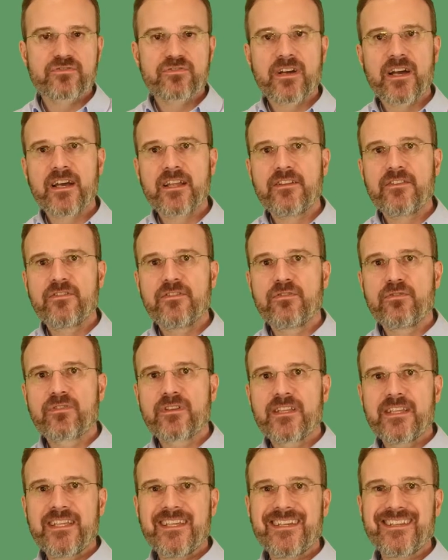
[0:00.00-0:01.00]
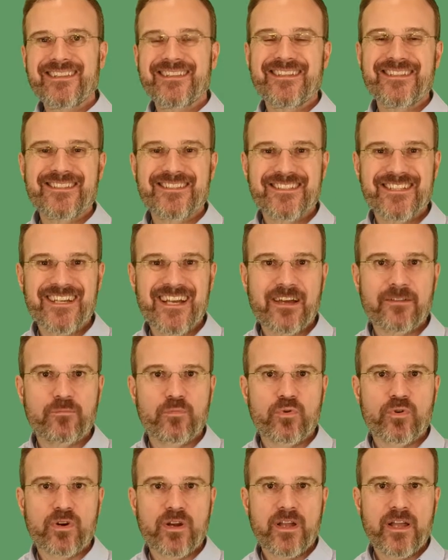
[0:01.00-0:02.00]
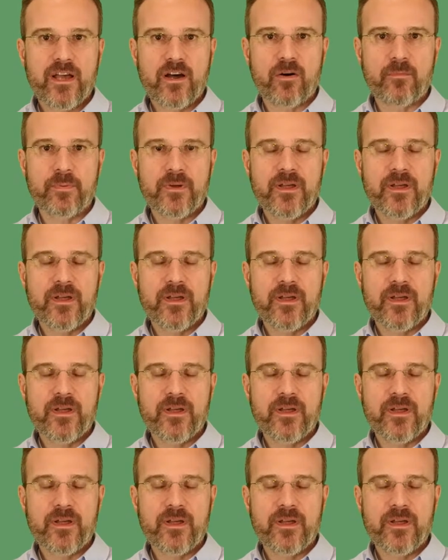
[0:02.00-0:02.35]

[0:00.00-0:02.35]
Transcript: is trying to get this child more